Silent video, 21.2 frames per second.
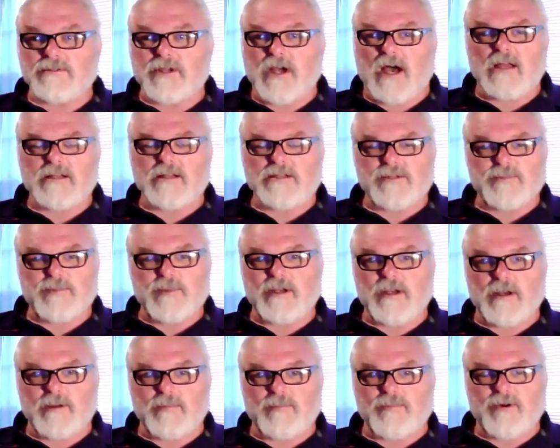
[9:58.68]
Dodge
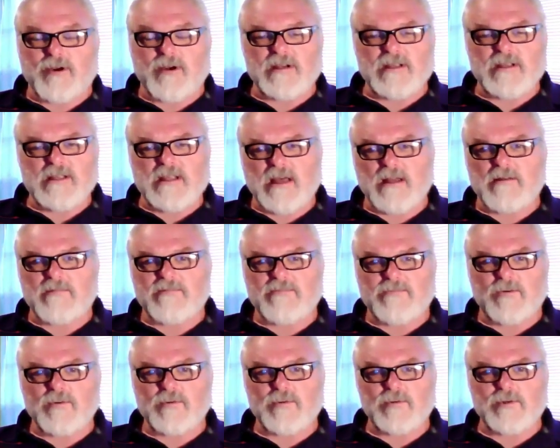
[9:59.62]
pickup truck. He had a
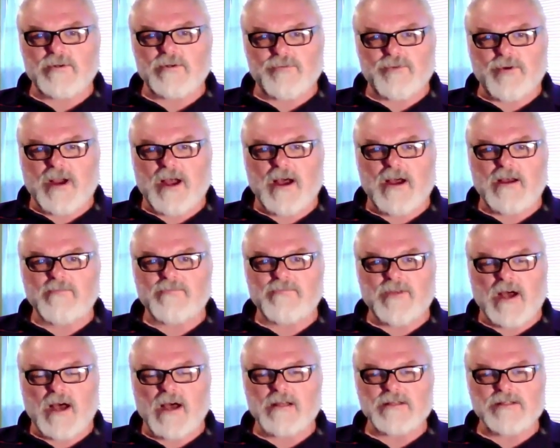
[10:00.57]
4-wheel
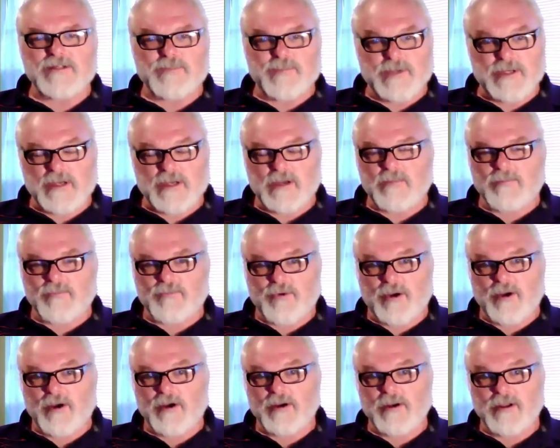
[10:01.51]
drive Dodge pickup
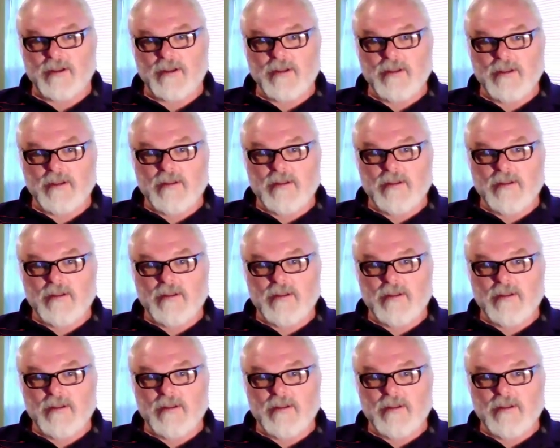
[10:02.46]
truck